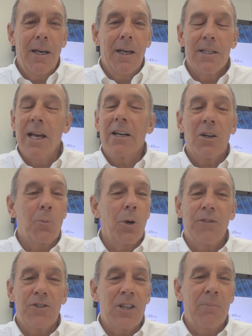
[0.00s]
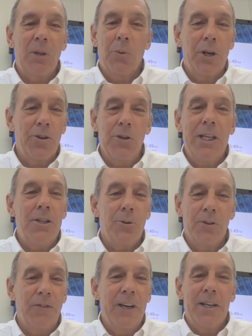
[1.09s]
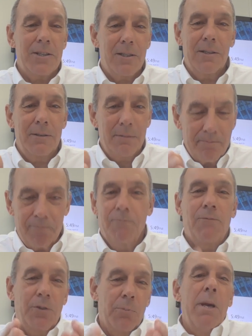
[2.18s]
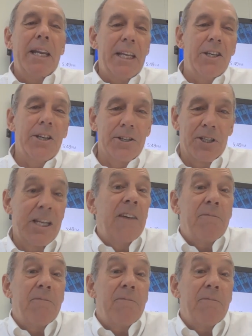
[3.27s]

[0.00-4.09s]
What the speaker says: It's not going to work for something where you need to invest for many years and have